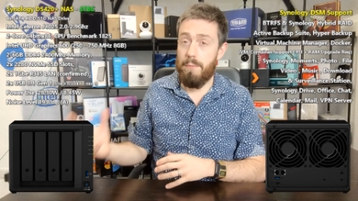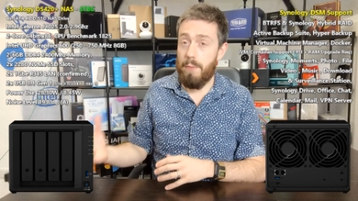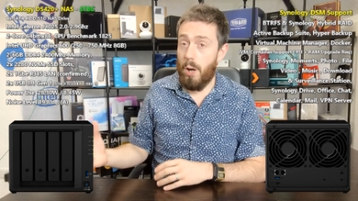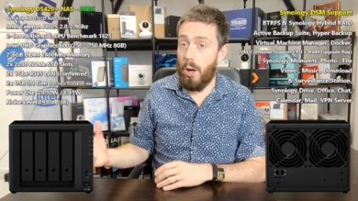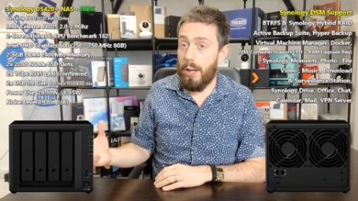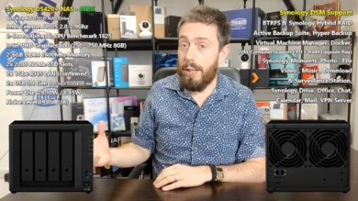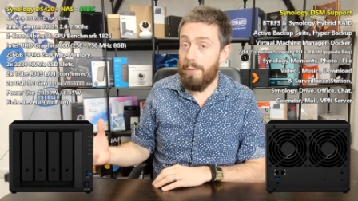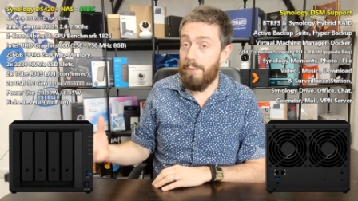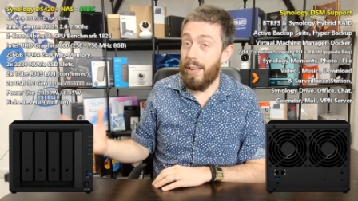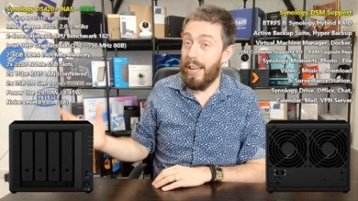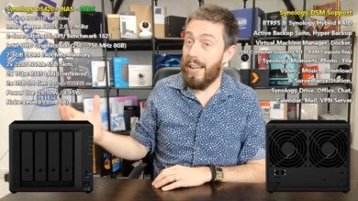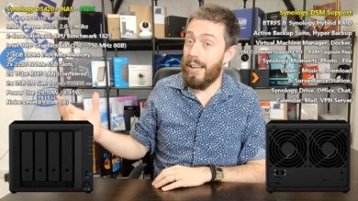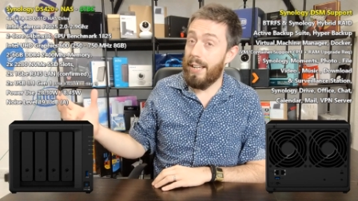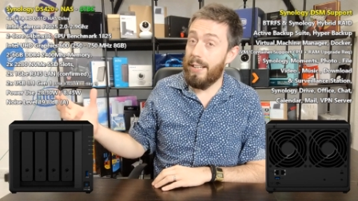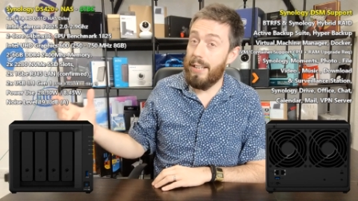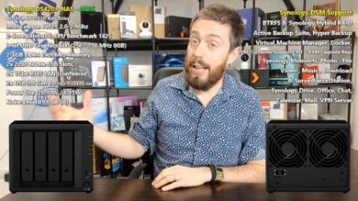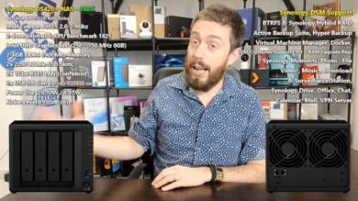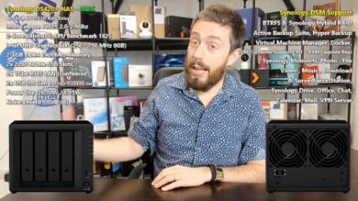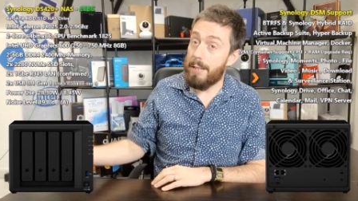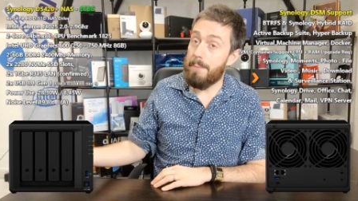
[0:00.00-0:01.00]
five
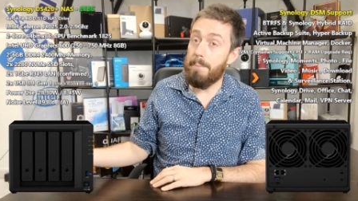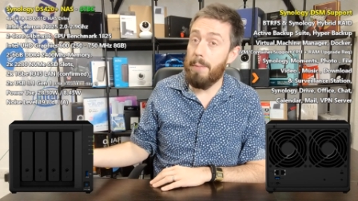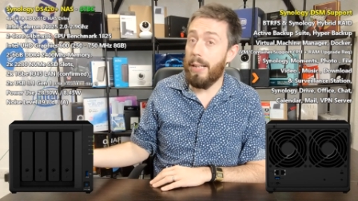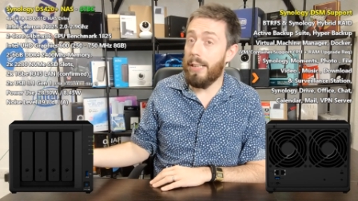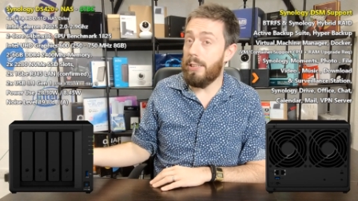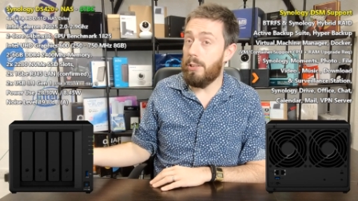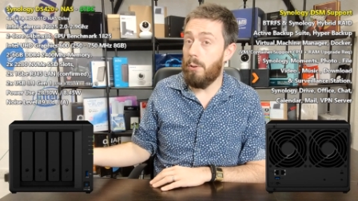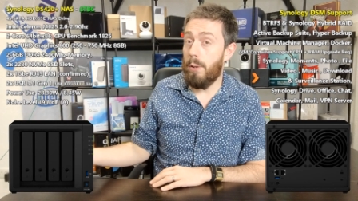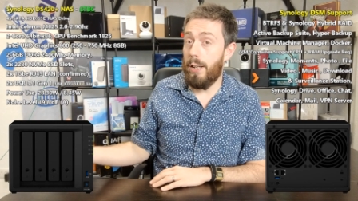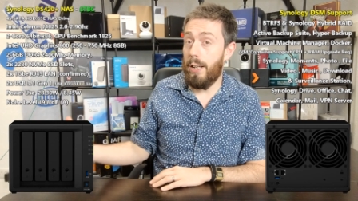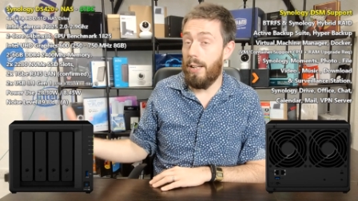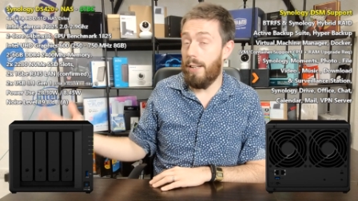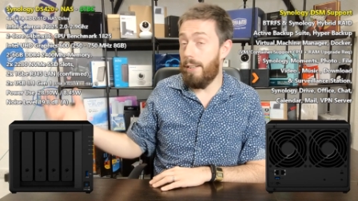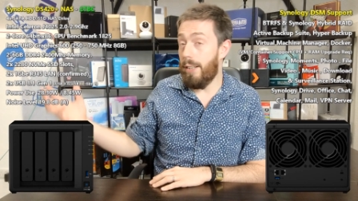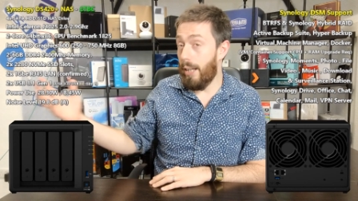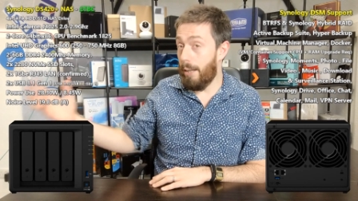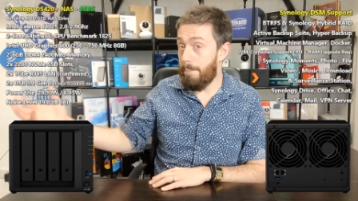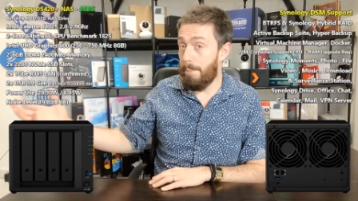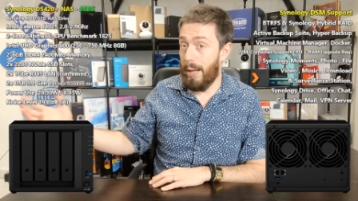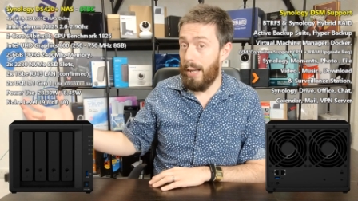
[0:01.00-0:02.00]
and eight bays
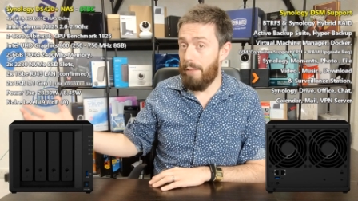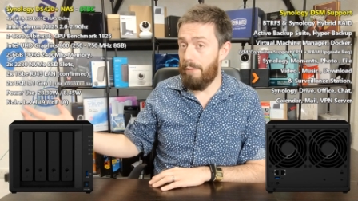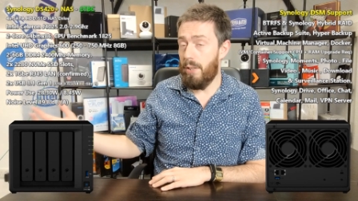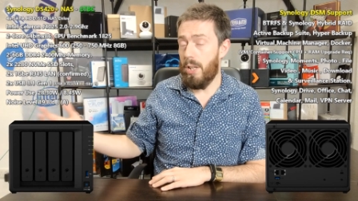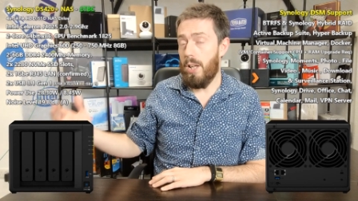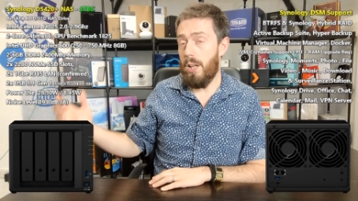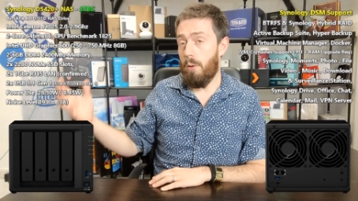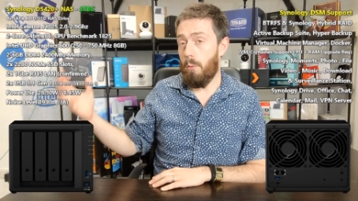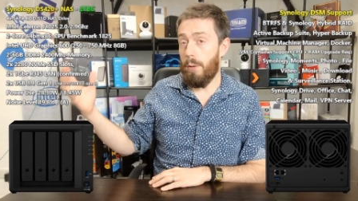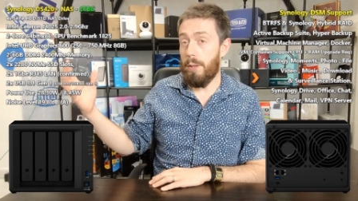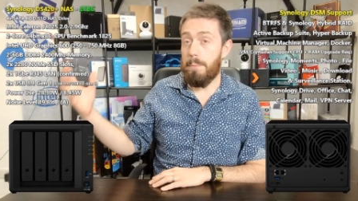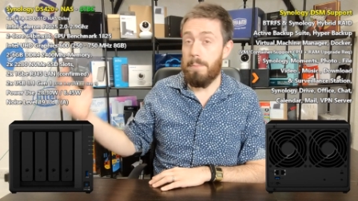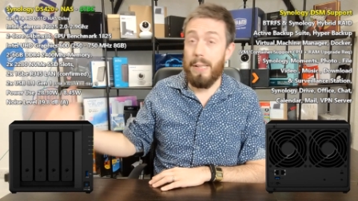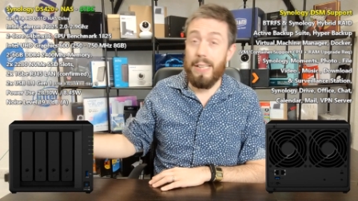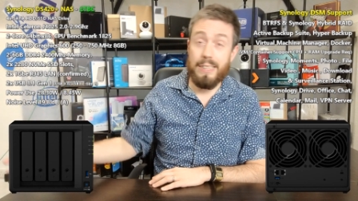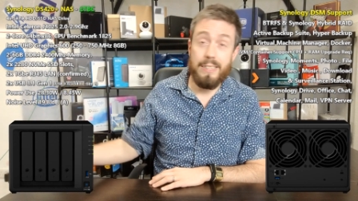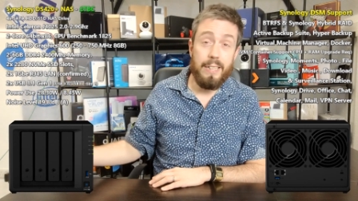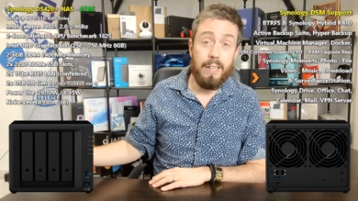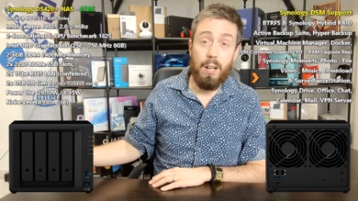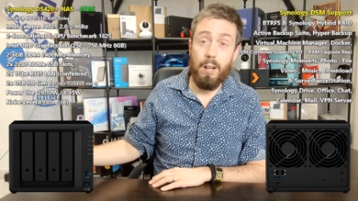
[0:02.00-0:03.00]
and above, with
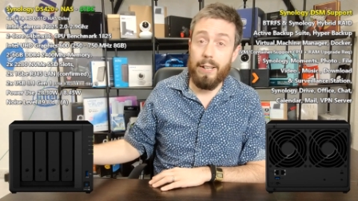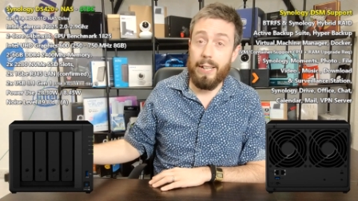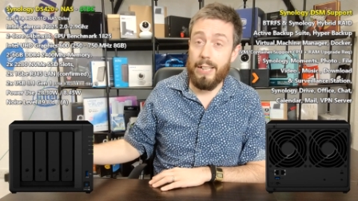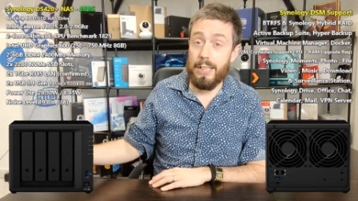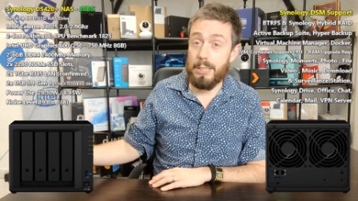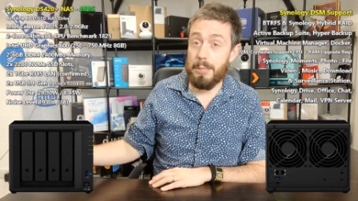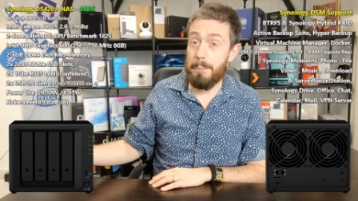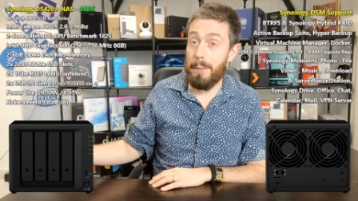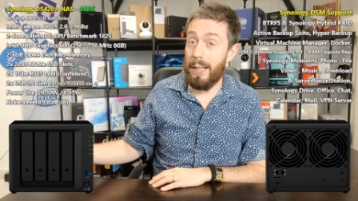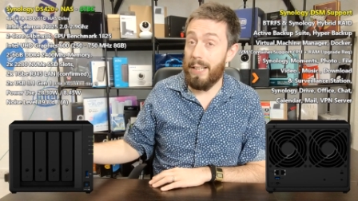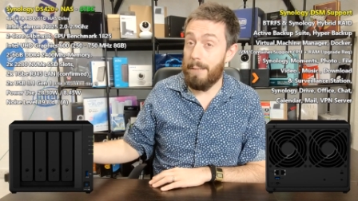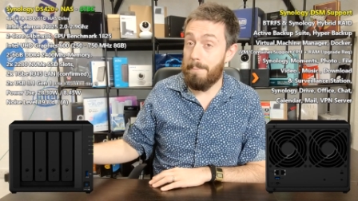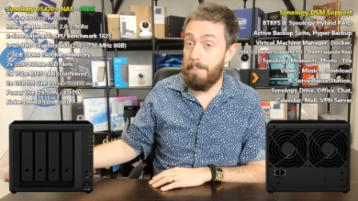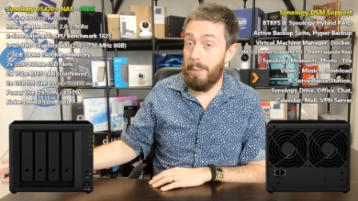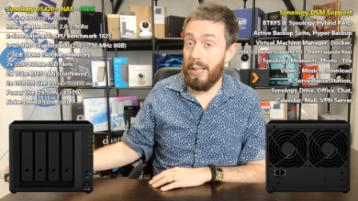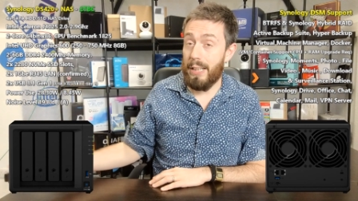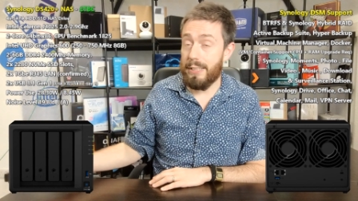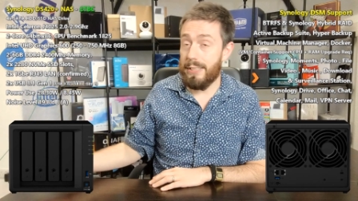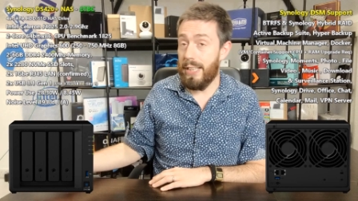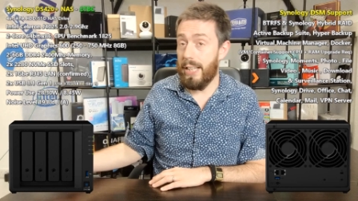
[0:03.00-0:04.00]
P C I E
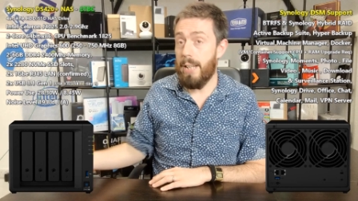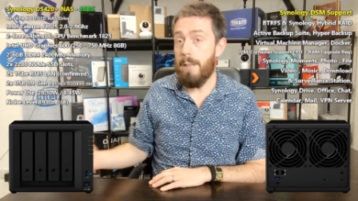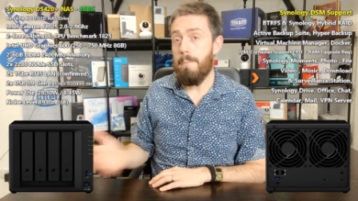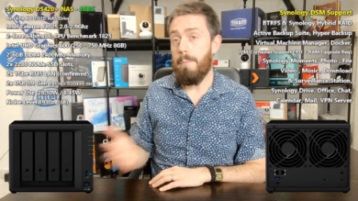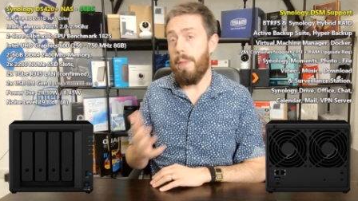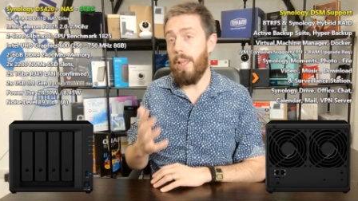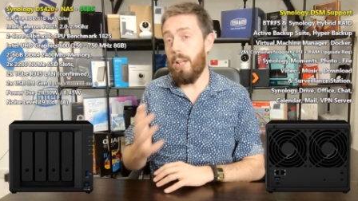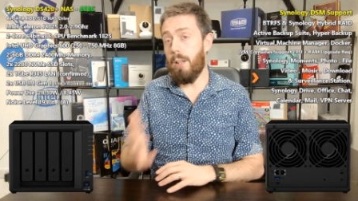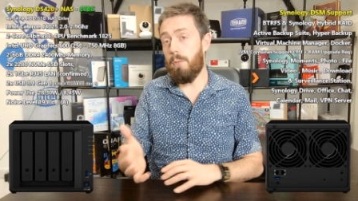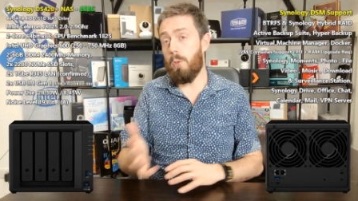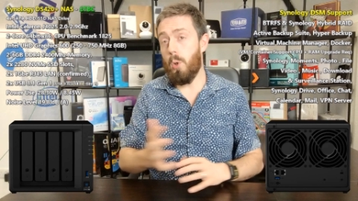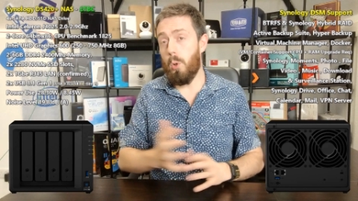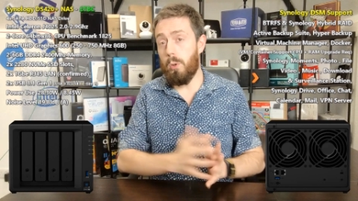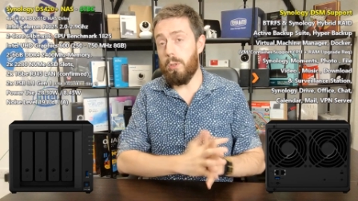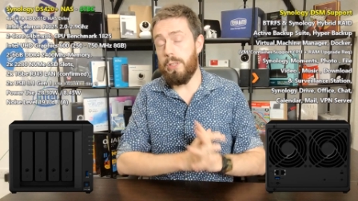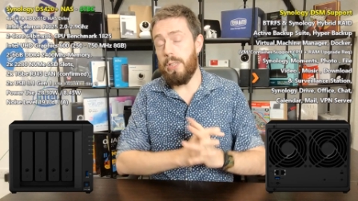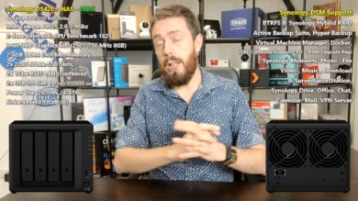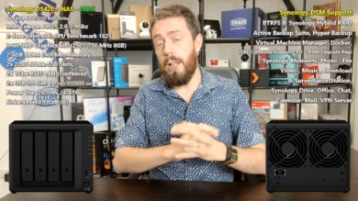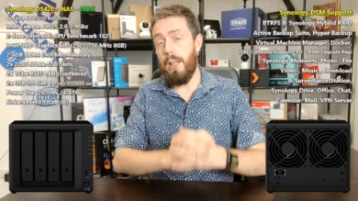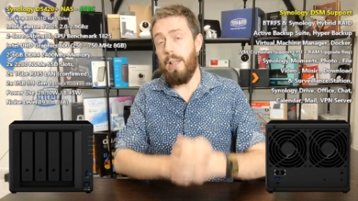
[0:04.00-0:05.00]
expandability, and of
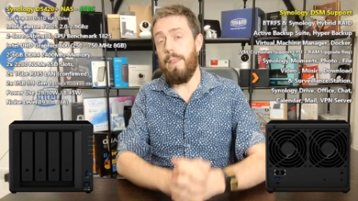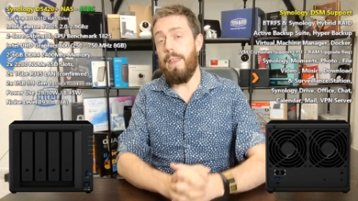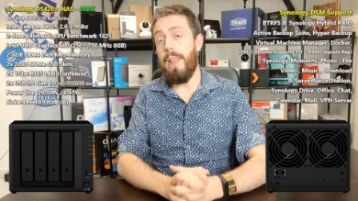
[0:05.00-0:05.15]
course